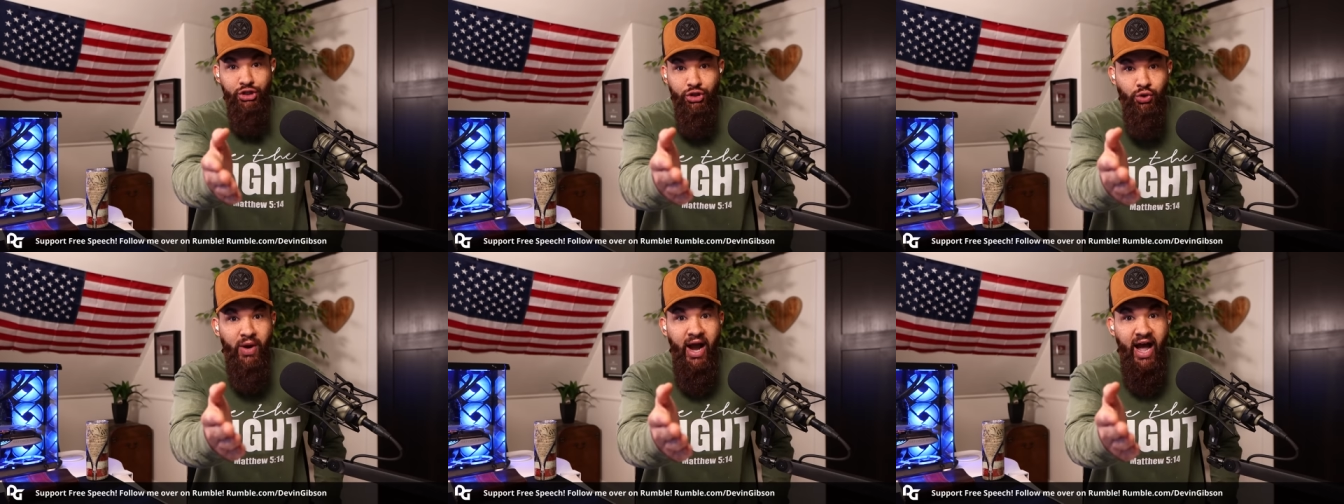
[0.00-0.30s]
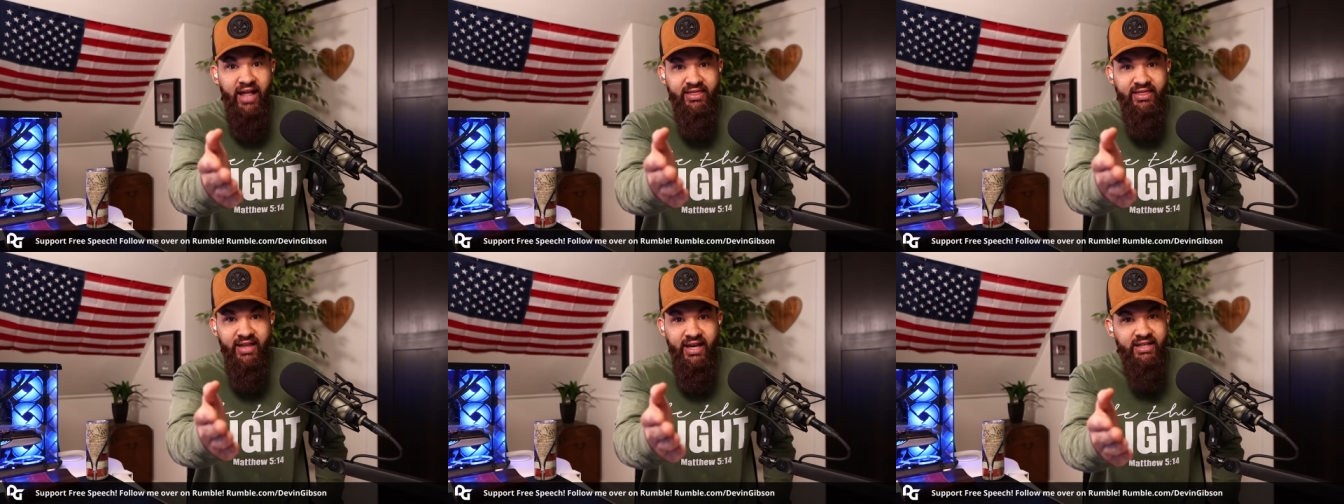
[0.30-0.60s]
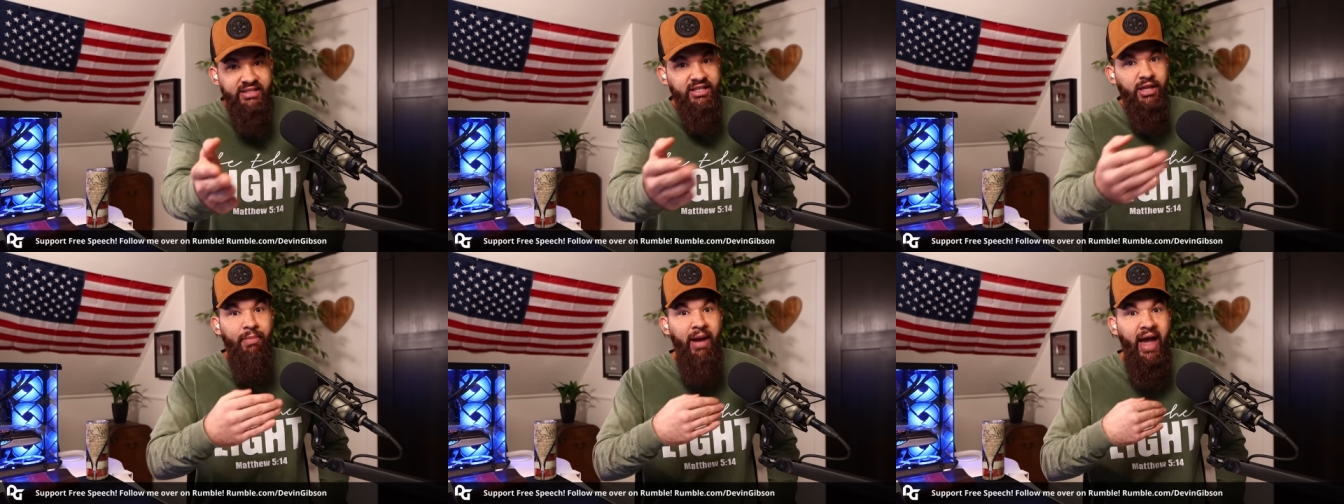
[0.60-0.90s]
you got
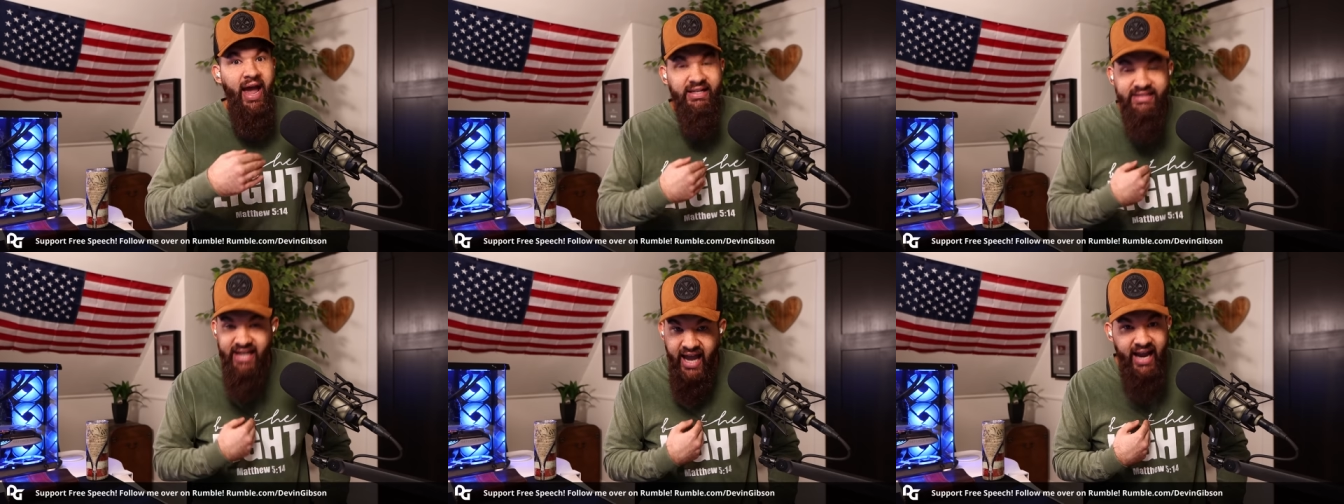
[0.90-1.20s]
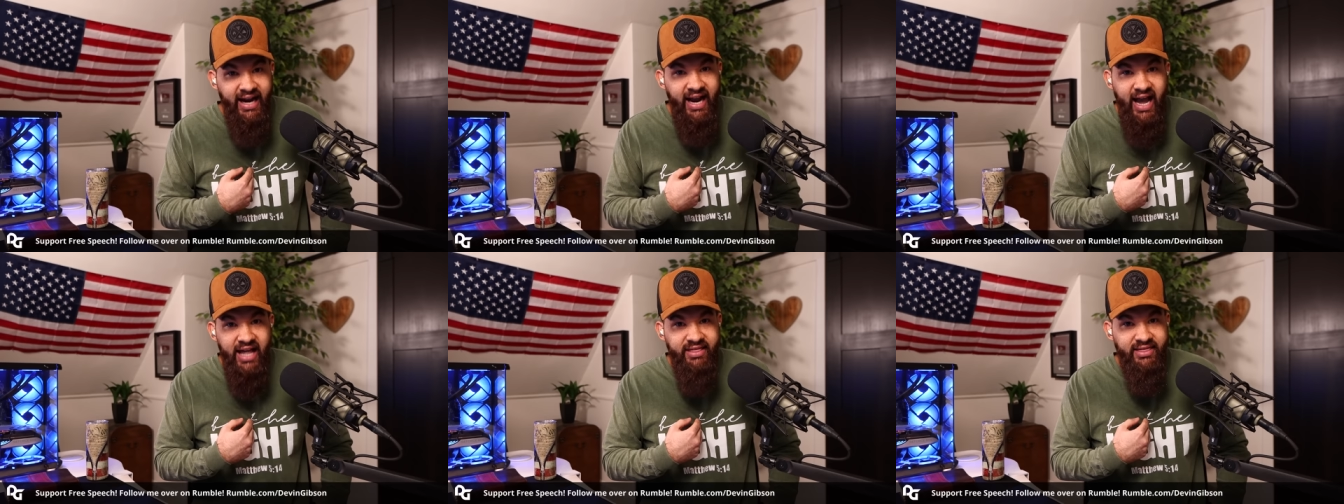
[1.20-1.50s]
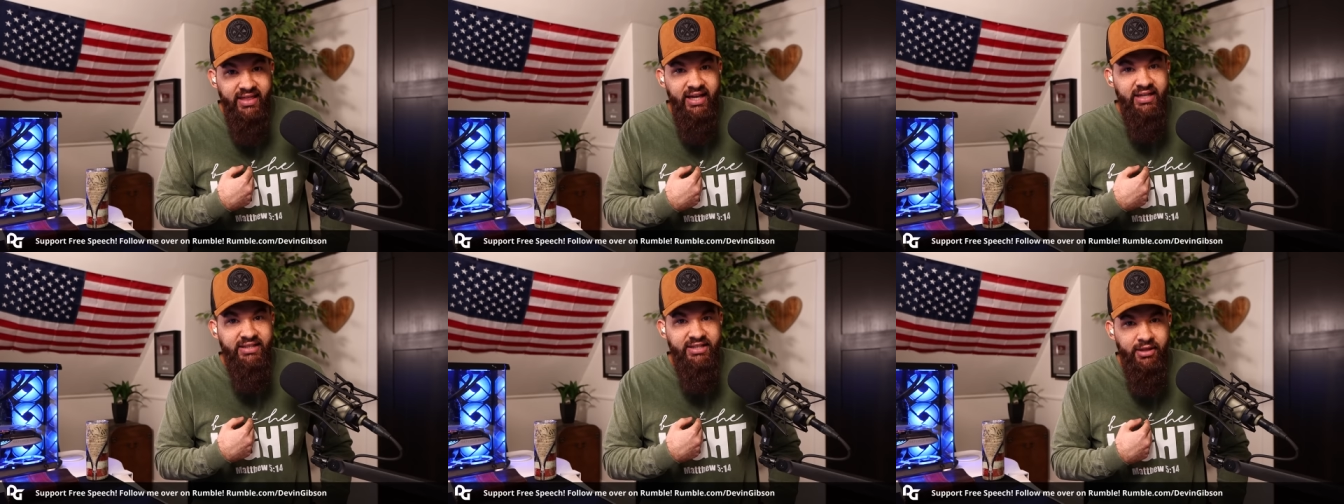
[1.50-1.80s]
things of the past, I
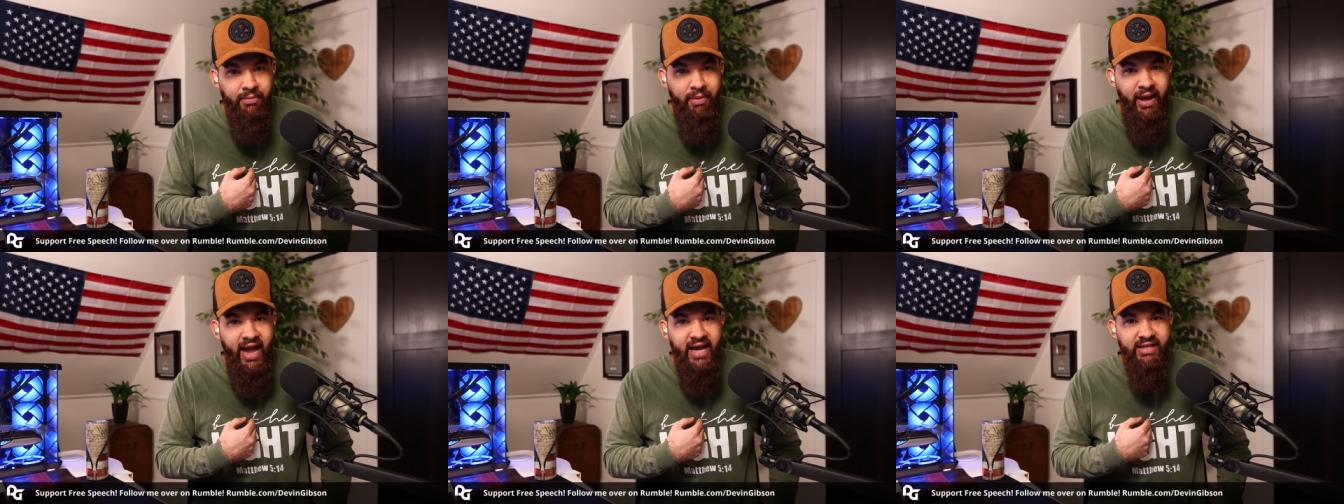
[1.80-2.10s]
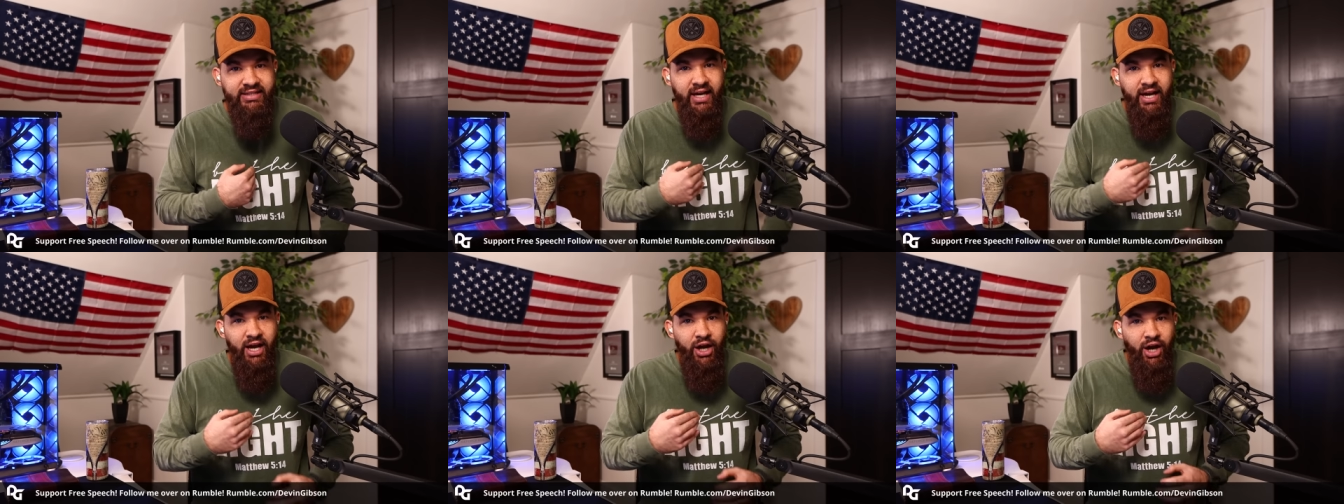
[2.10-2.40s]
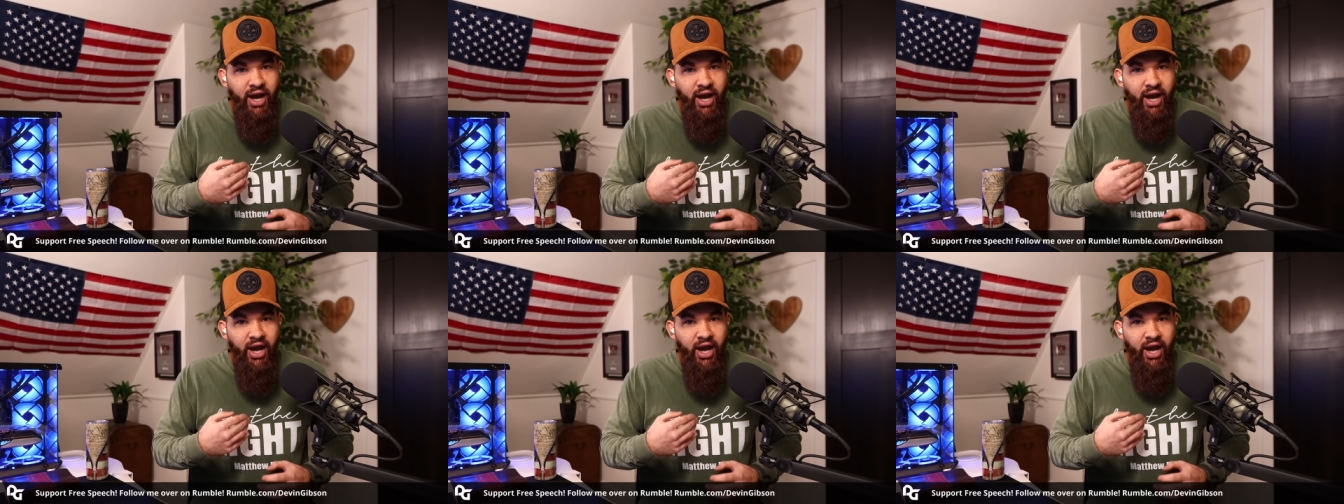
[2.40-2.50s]
got things of the past,